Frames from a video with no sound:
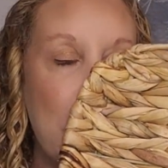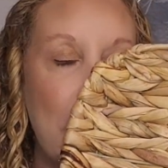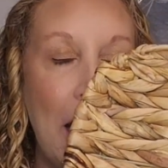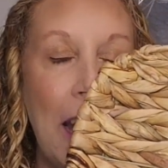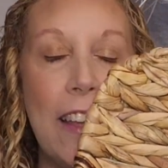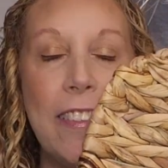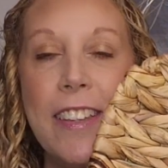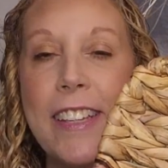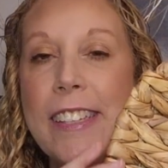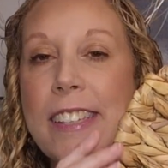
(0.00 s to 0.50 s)

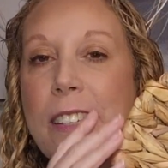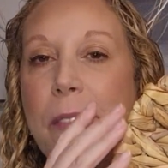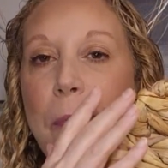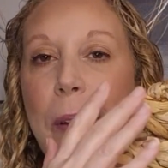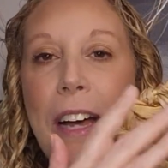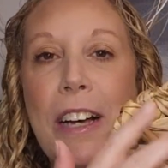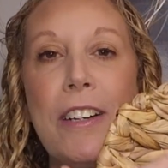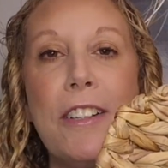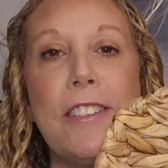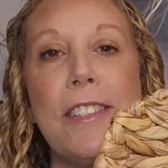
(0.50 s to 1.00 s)
And this
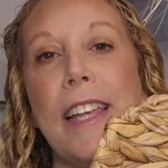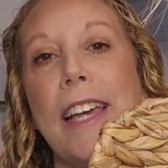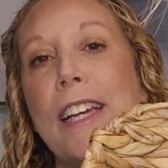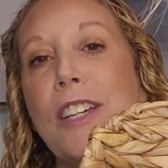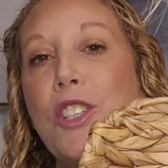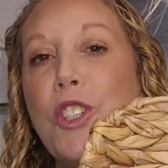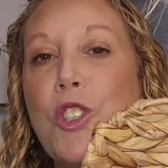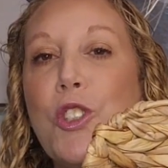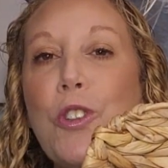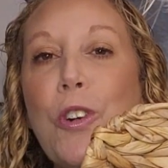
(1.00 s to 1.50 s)
smells like
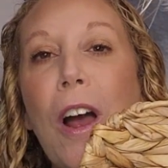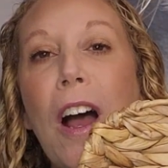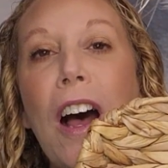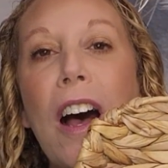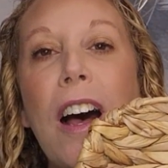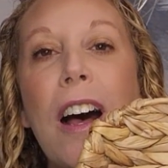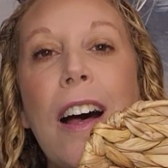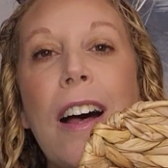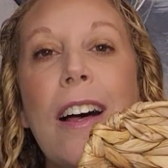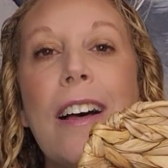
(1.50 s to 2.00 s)

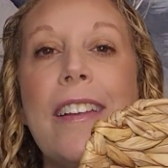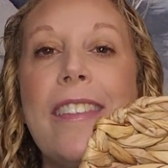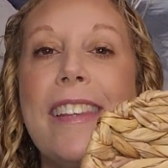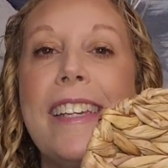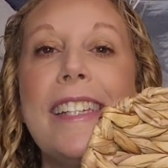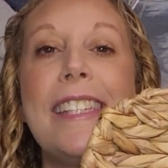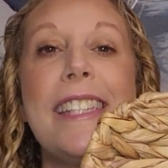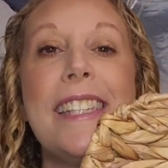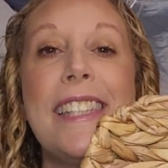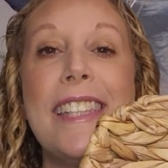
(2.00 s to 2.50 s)
straw.
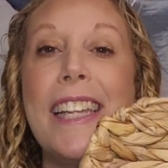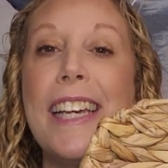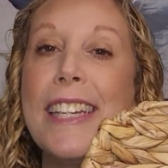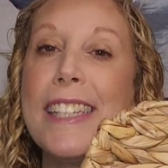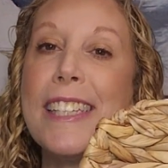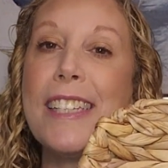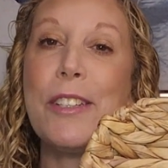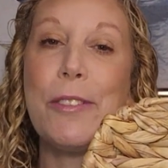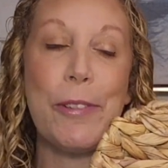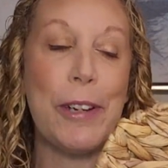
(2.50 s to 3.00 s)
This
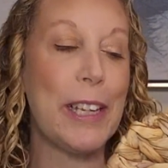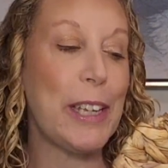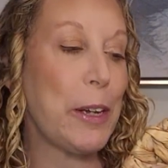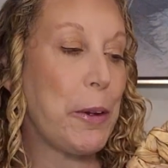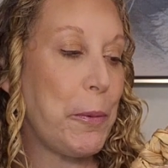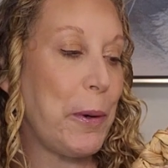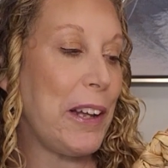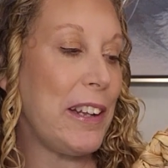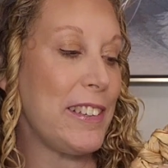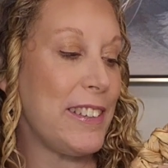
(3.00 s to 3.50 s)
is really
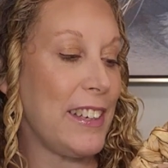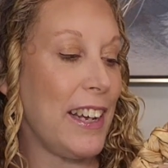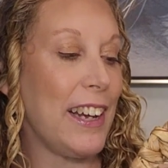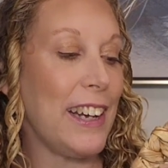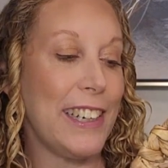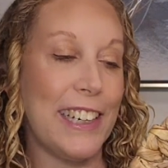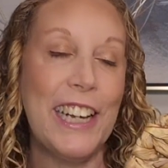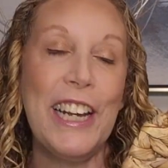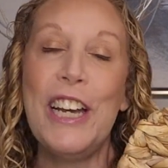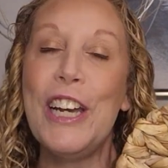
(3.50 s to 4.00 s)
well
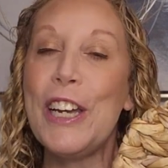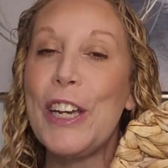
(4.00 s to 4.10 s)
done.